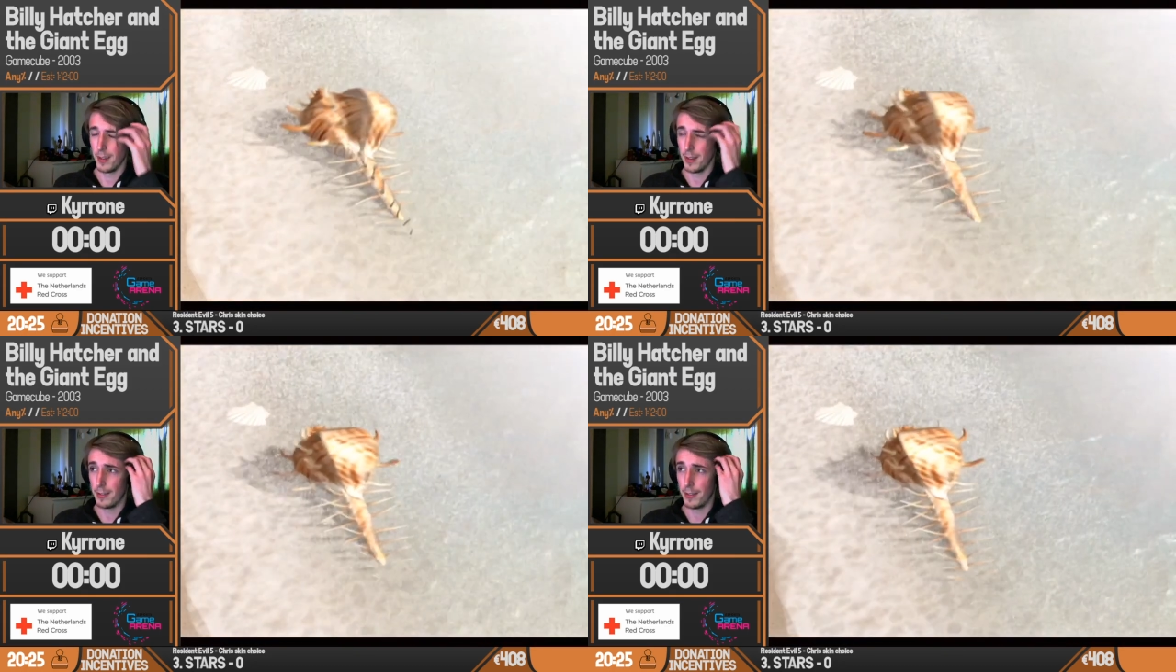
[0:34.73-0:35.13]

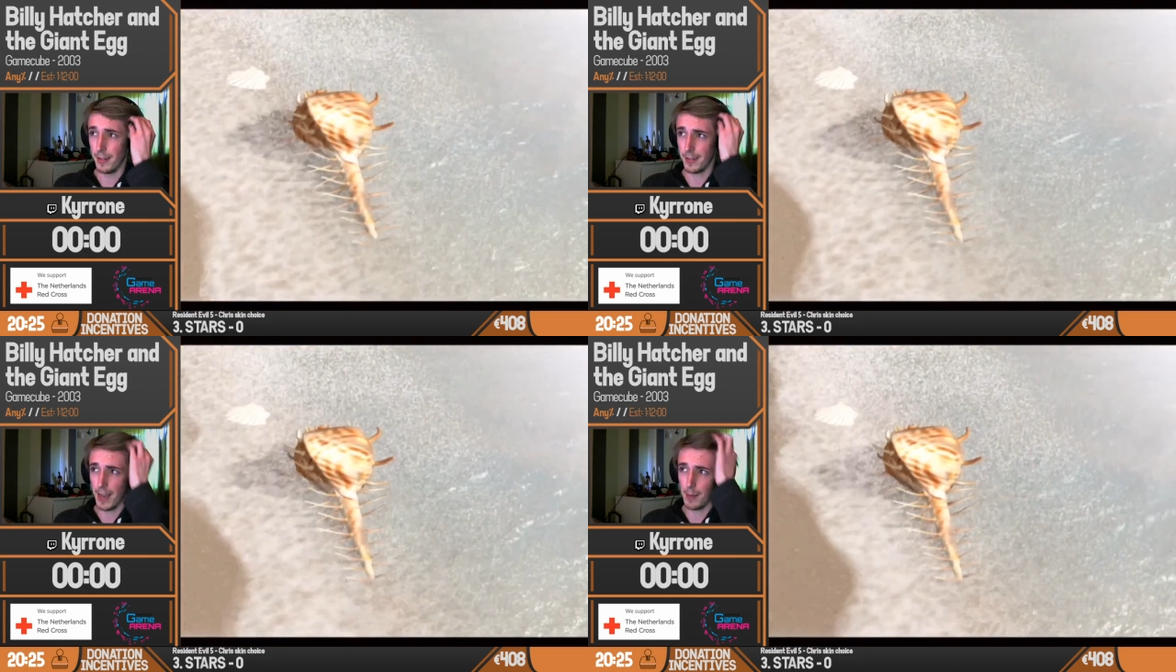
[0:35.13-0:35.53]
So
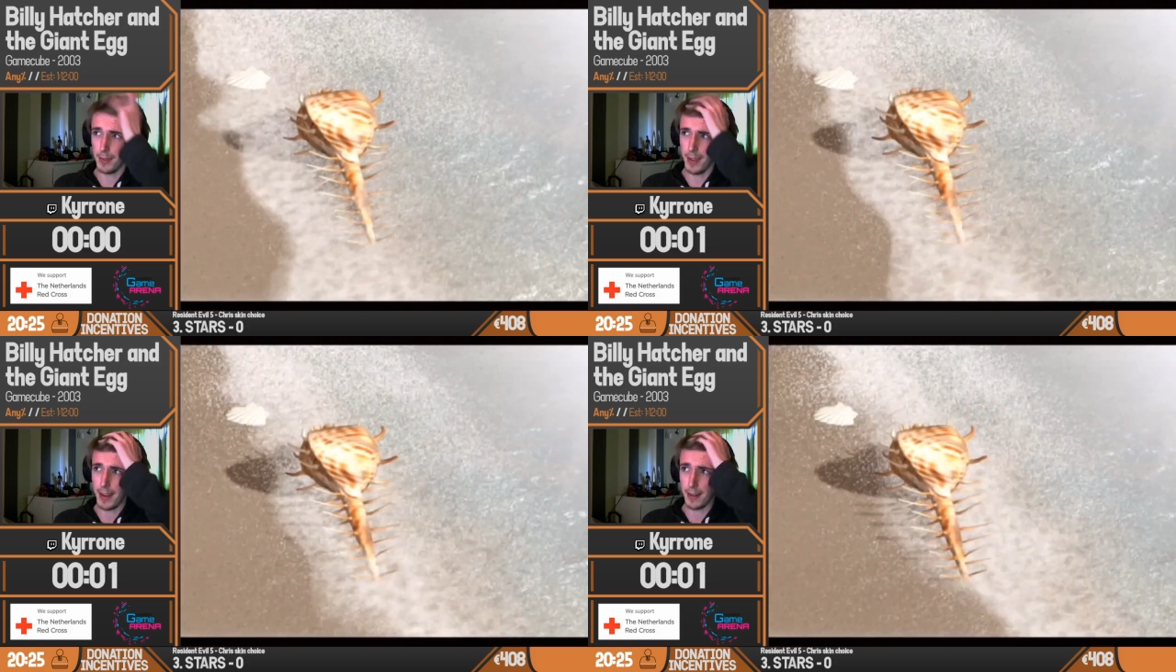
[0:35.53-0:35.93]
this game's
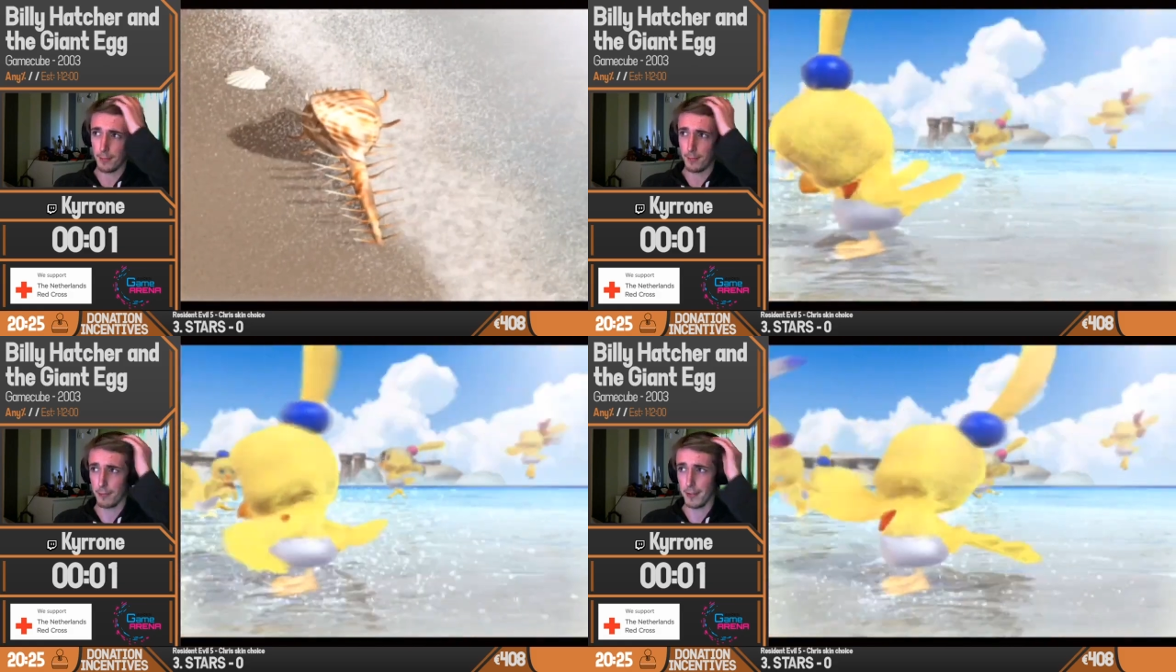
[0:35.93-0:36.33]
a
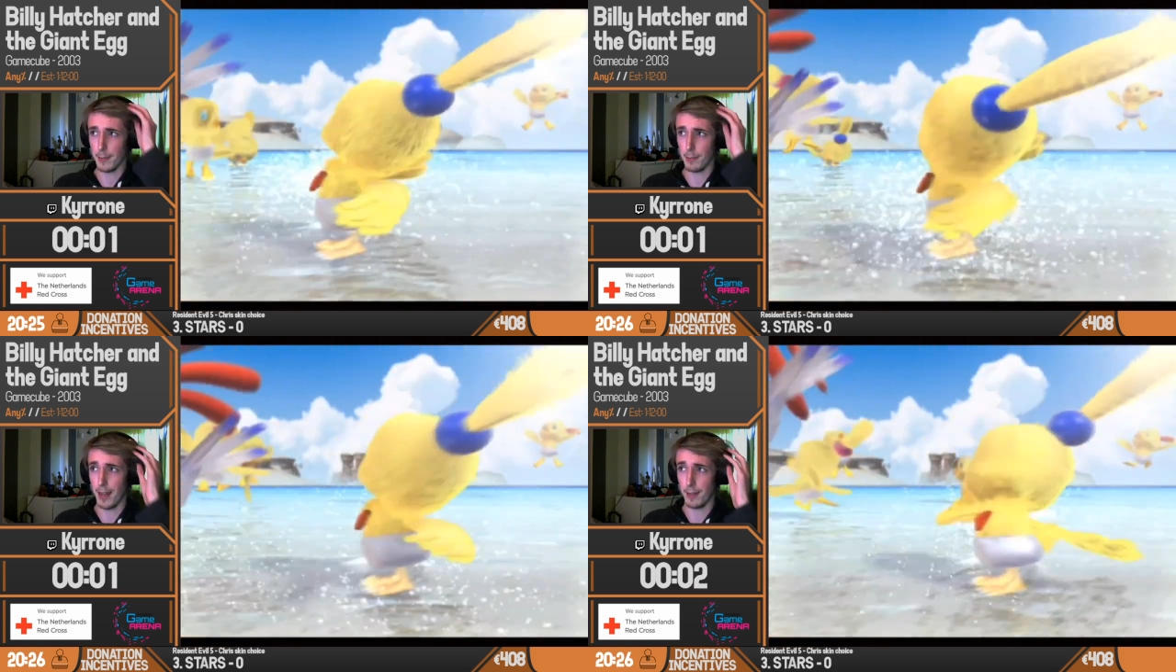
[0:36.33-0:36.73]

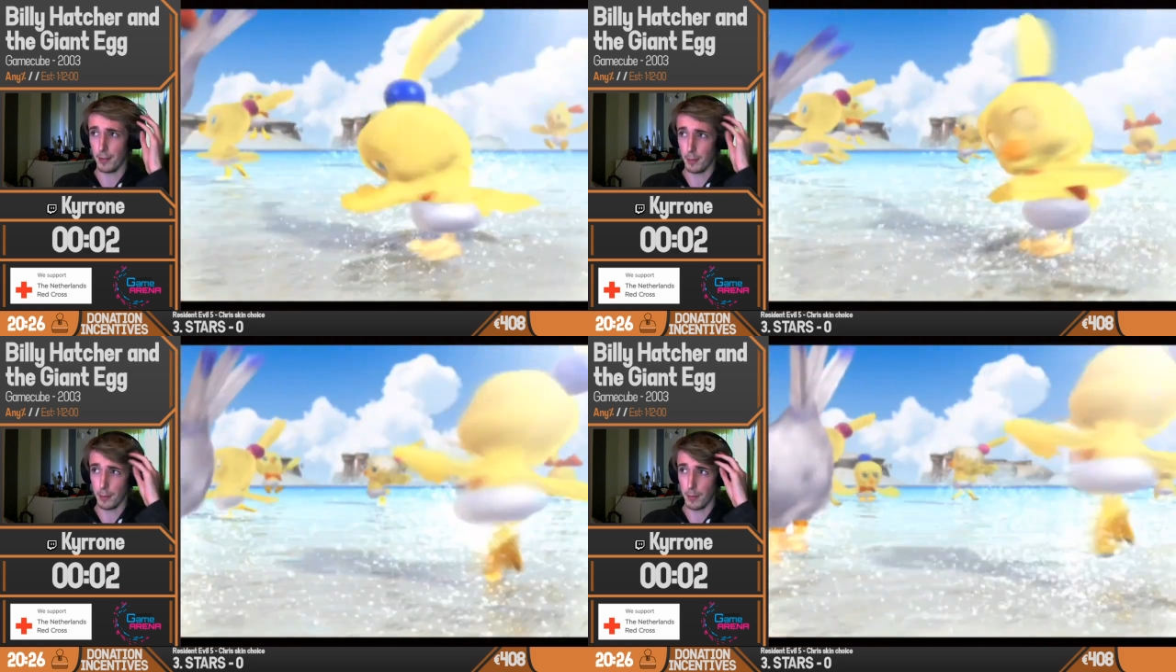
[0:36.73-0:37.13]
3D
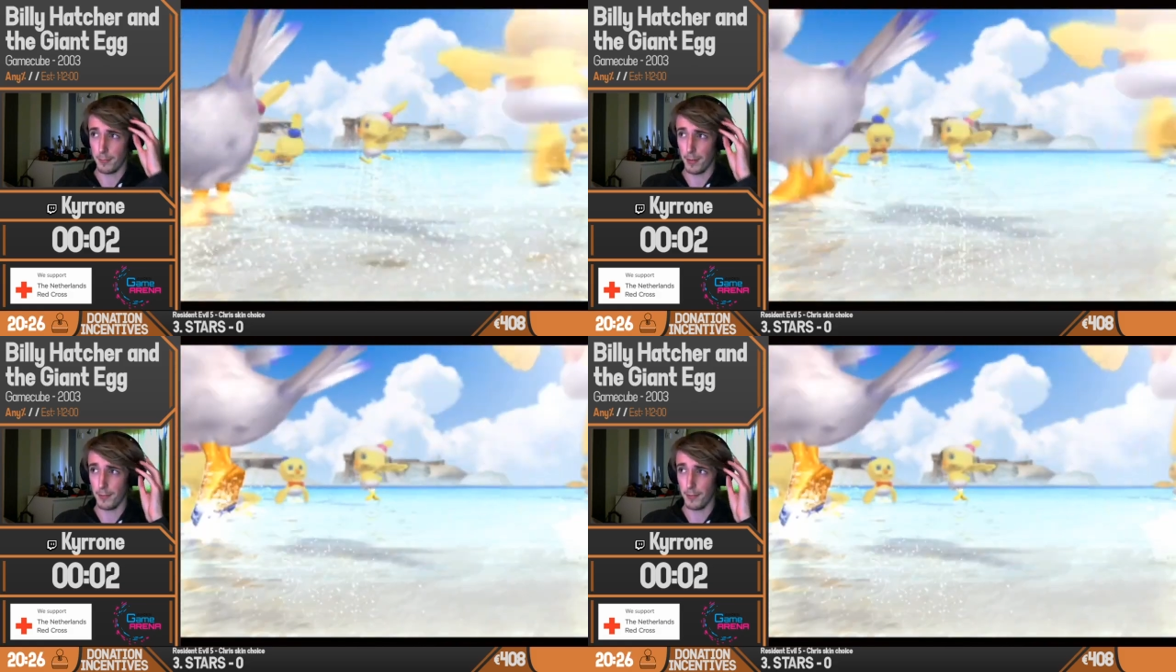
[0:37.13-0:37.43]
platformer with a